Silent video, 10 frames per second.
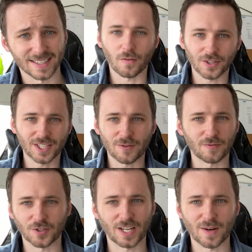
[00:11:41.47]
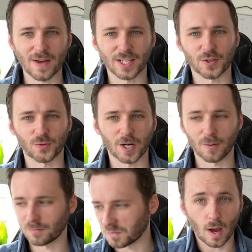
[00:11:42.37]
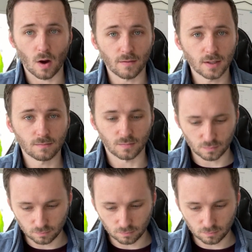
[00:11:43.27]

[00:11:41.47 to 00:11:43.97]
Obviously, we've just had a massive run-up. However,